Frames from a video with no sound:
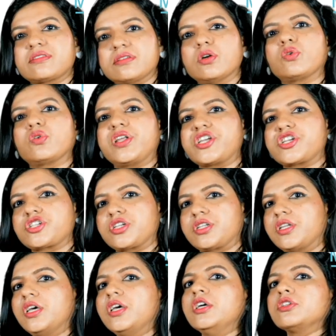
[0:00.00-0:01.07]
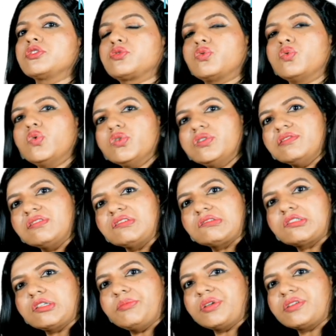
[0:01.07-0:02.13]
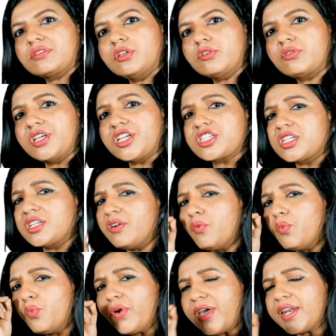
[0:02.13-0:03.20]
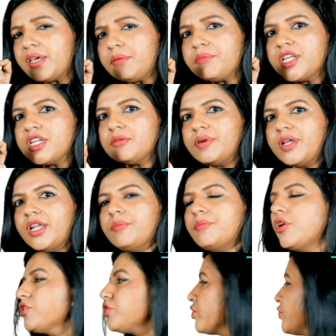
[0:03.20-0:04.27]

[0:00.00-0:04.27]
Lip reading: circulation. Through the systemic circulation, a very minimal amount